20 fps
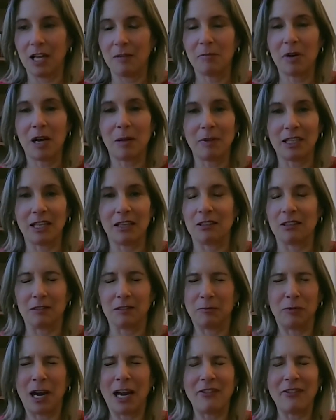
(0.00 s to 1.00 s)
public or
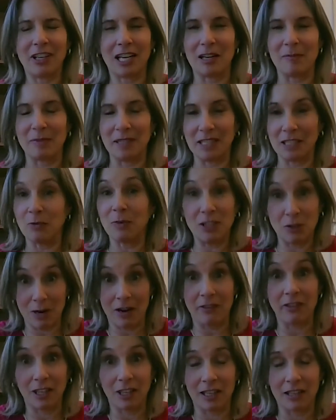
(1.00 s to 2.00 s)
private companies. We do
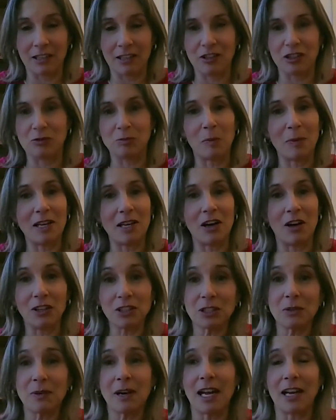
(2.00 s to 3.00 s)
have a lot of those, but we
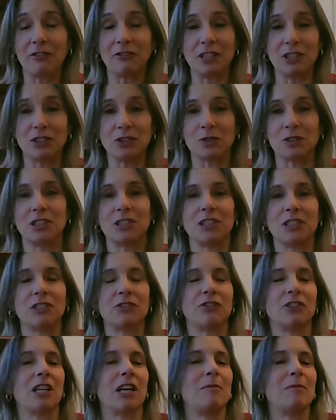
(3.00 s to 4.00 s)
also have resources
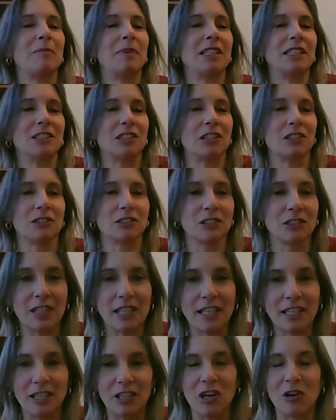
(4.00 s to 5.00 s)
for companies that are
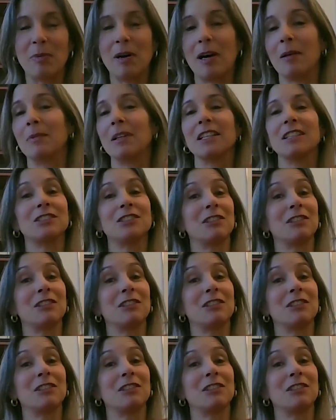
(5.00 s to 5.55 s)
looking to go public.